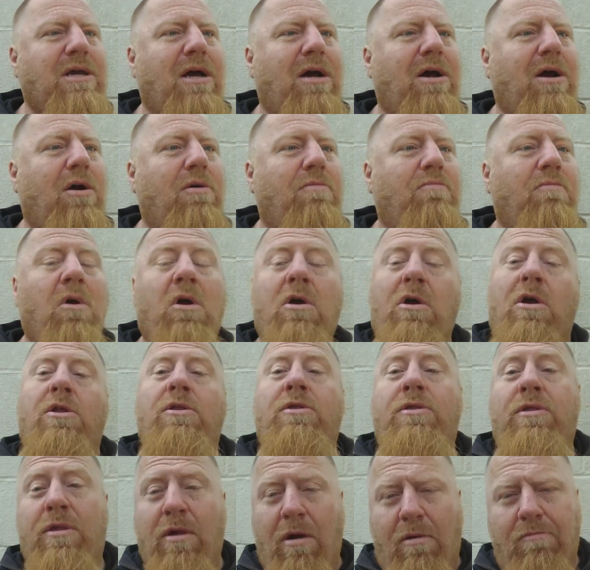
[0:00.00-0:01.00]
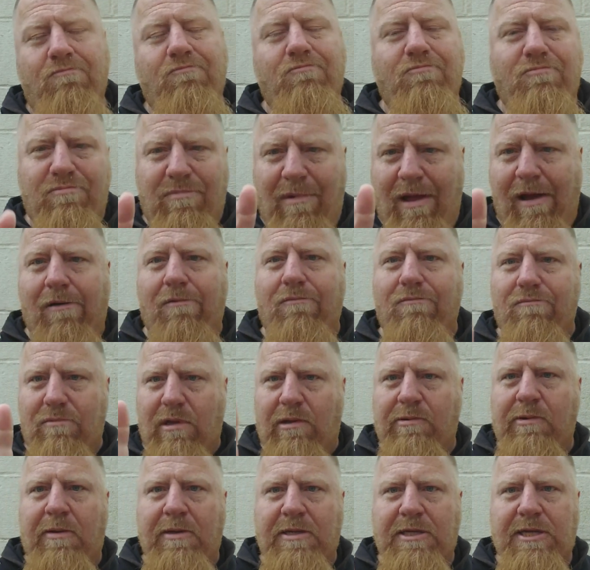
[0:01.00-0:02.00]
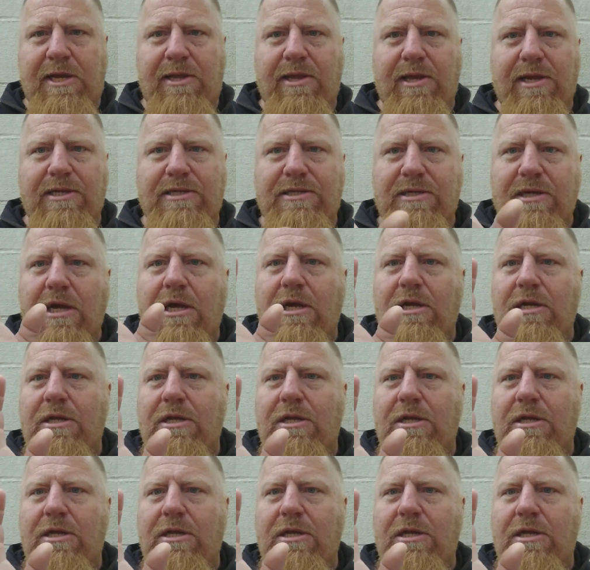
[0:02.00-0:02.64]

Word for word: Um, th now, let me say this.